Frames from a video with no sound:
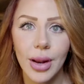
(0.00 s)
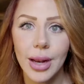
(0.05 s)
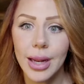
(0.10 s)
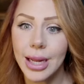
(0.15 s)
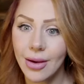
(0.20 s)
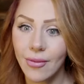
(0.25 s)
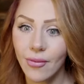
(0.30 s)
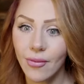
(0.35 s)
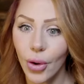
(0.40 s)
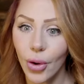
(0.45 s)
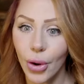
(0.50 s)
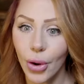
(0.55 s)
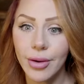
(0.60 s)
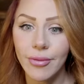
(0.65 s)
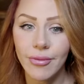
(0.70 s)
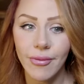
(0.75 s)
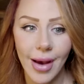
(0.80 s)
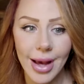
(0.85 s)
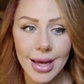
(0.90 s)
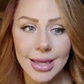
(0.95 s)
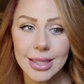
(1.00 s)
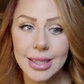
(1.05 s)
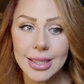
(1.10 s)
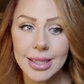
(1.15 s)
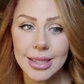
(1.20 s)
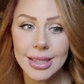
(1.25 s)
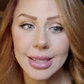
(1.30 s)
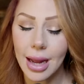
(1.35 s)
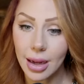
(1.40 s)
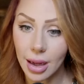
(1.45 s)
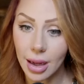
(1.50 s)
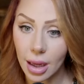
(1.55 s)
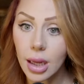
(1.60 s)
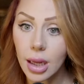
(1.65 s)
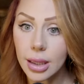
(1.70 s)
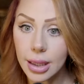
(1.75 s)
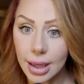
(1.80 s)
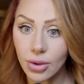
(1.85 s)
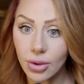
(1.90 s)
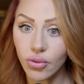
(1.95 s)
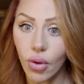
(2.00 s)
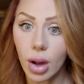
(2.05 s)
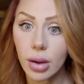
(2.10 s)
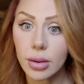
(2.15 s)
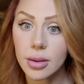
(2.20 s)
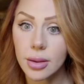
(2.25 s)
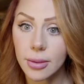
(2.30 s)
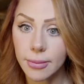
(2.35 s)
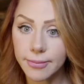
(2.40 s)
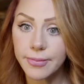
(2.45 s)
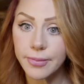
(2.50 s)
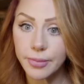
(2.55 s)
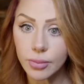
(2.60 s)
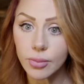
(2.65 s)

trying to give her advice like get drugs.